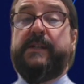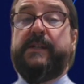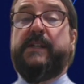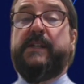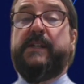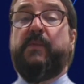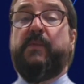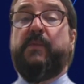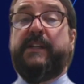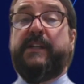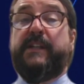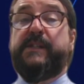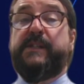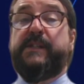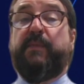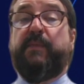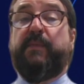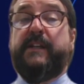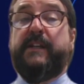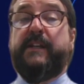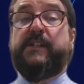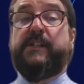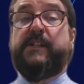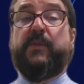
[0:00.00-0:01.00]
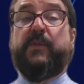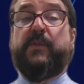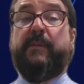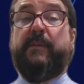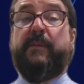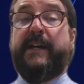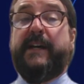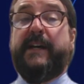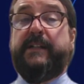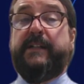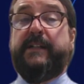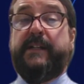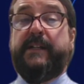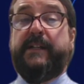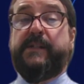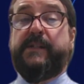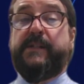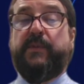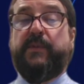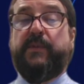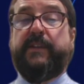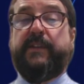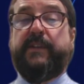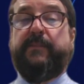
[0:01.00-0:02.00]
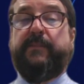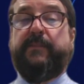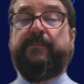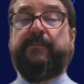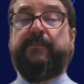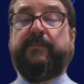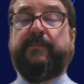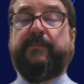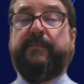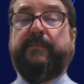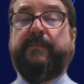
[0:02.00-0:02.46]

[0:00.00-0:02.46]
as well as brainstorm ideas with them.